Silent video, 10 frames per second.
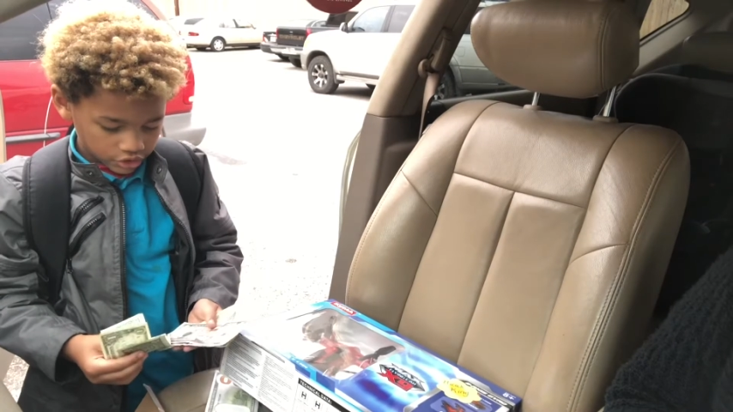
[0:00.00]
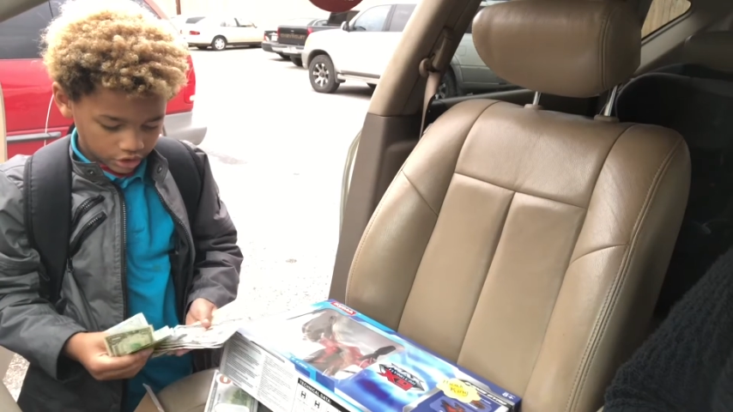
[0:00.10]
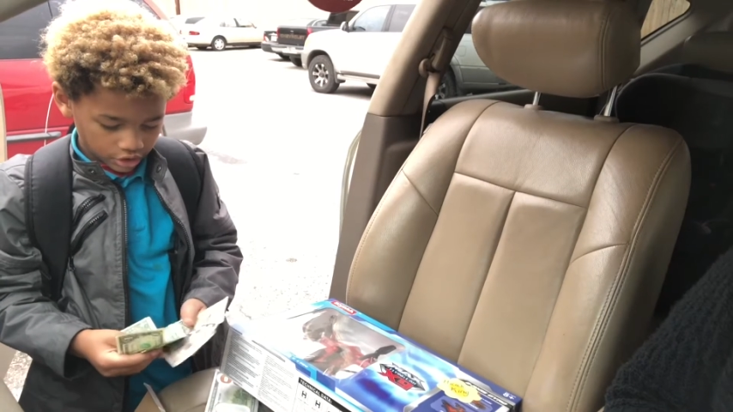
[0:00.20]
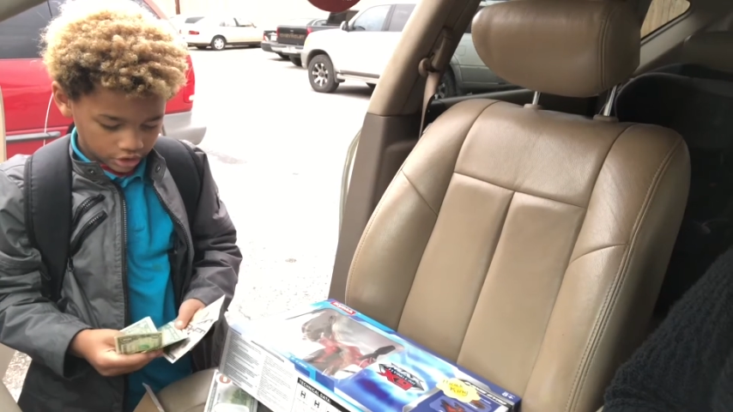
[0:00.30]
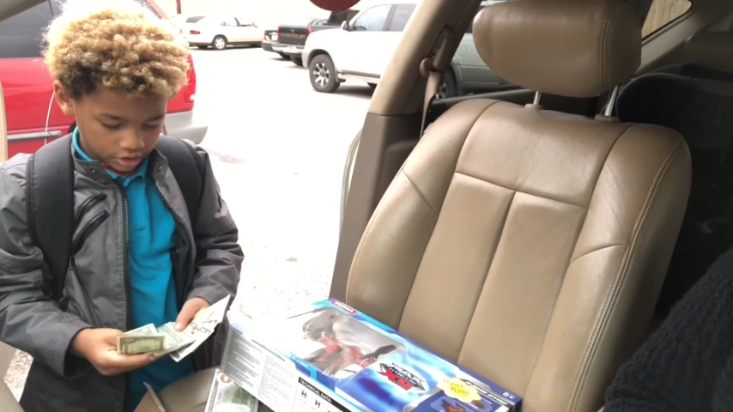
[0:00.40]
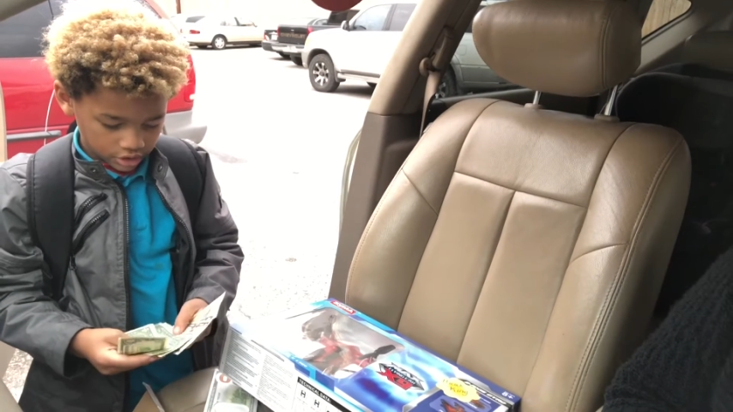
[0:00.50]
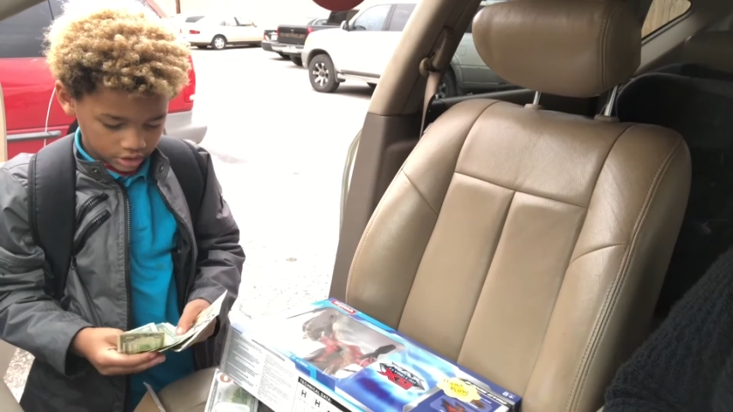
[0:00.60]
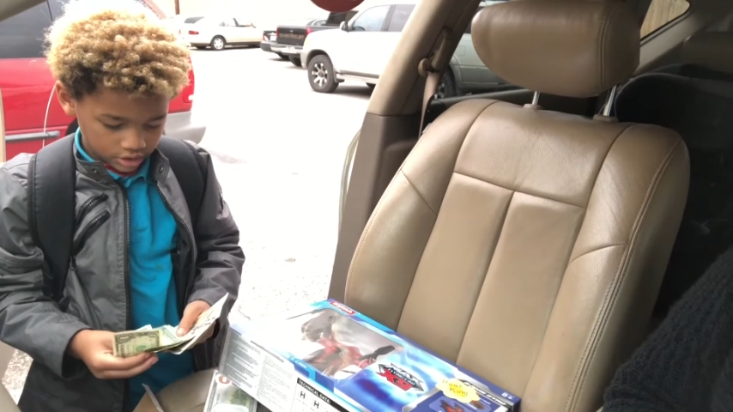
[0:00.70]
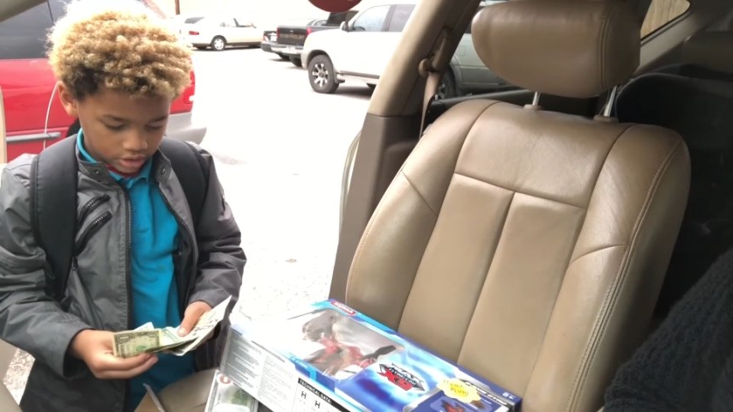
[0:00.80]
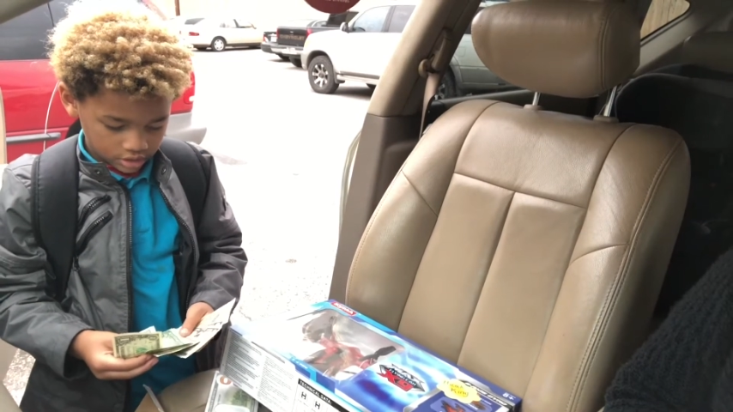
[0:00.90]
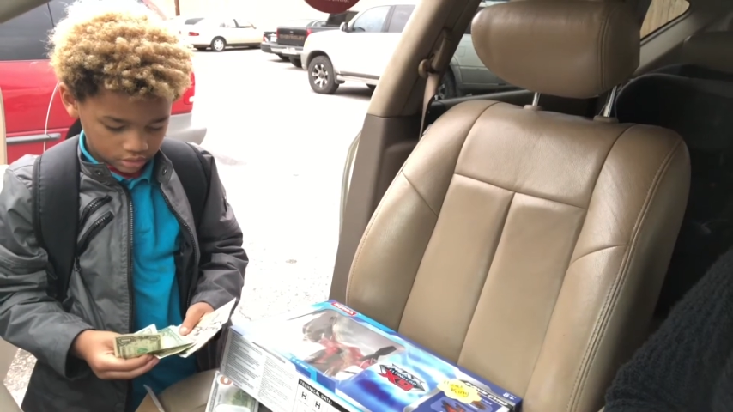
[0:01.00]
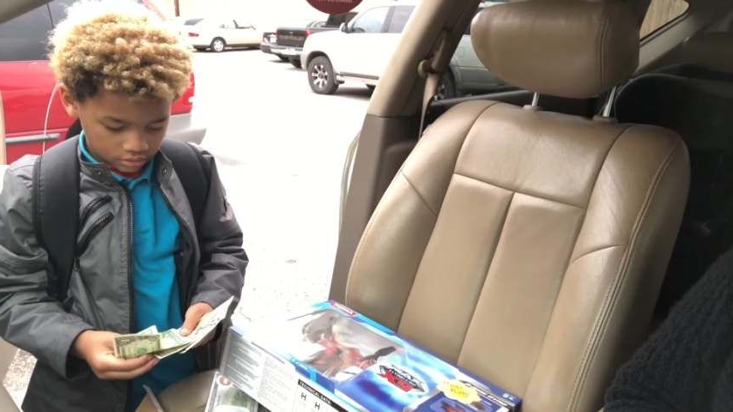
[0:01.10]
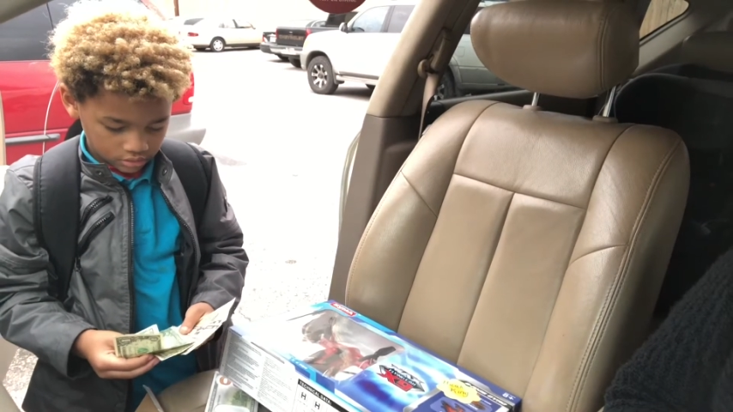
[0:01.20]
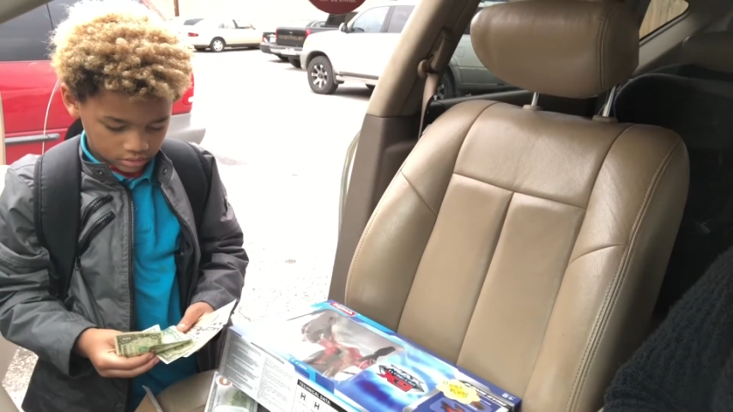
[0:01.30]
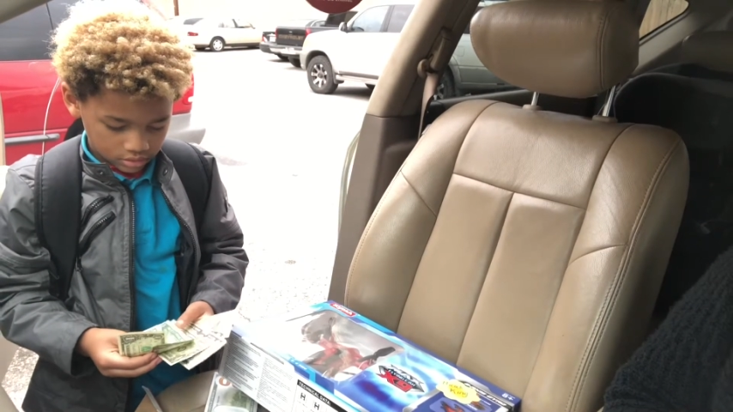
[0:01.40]

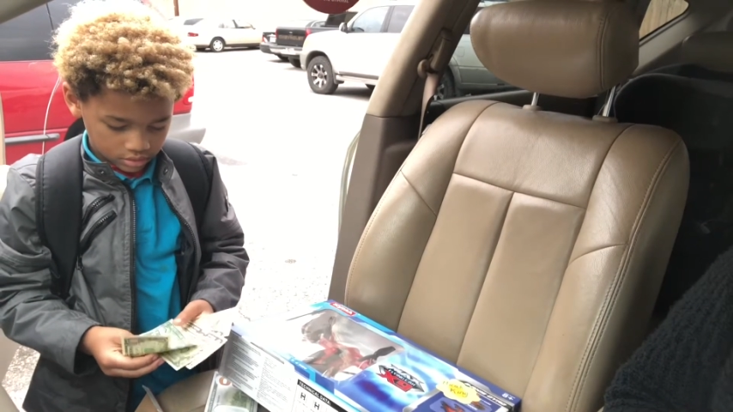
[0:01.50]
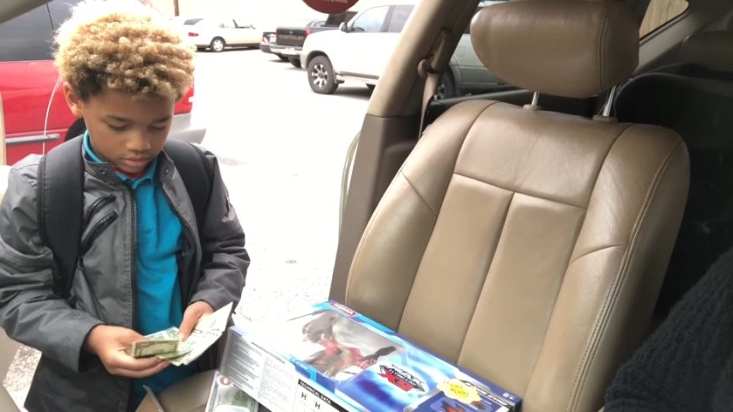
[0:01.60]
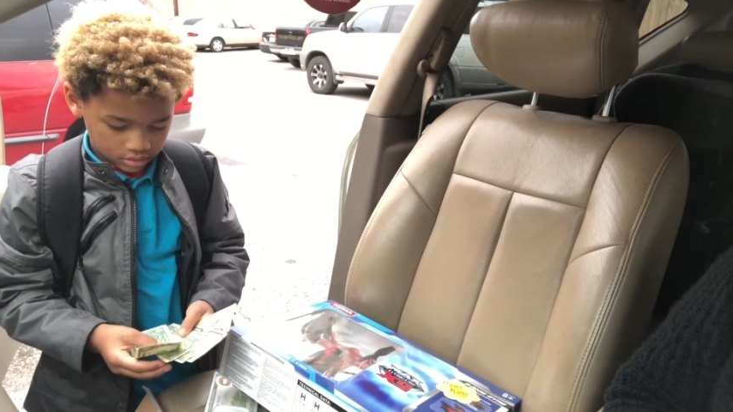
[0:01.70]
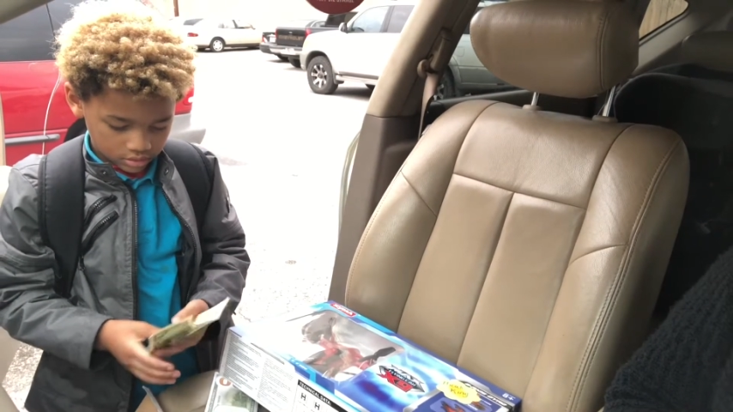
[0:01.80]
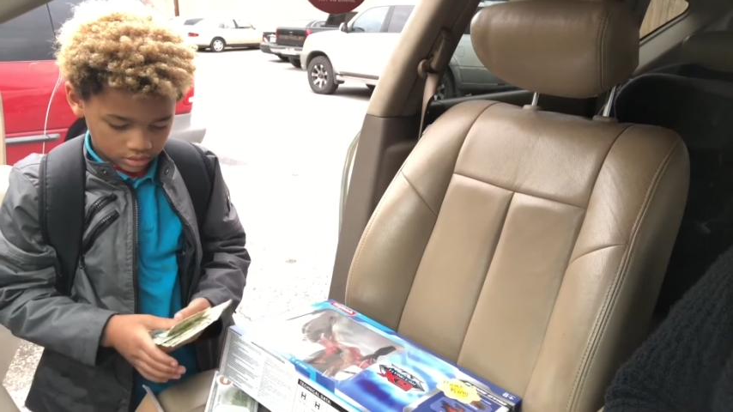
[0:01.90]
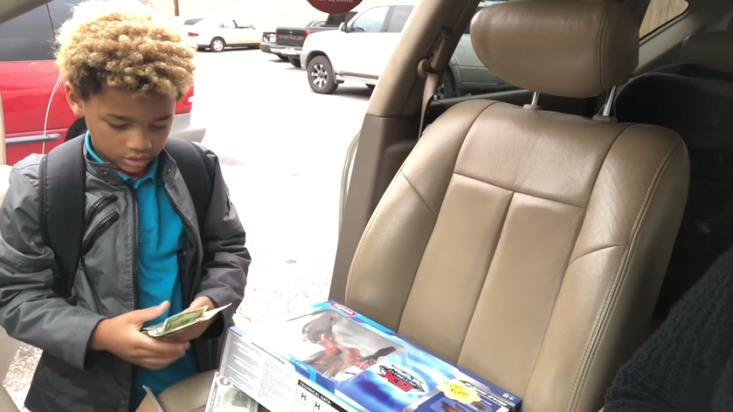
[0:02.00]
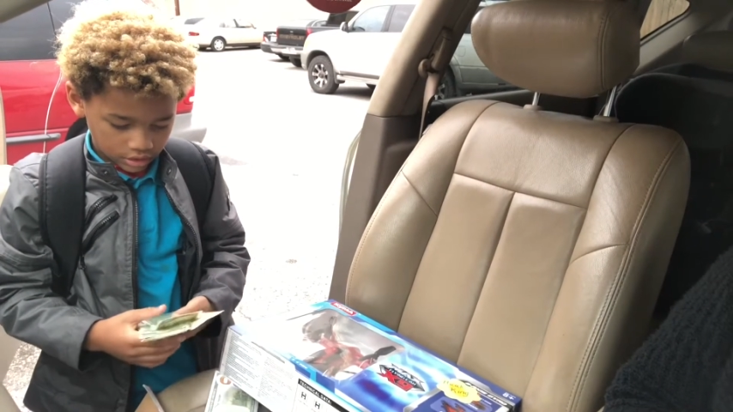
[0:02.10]
(no one is talking)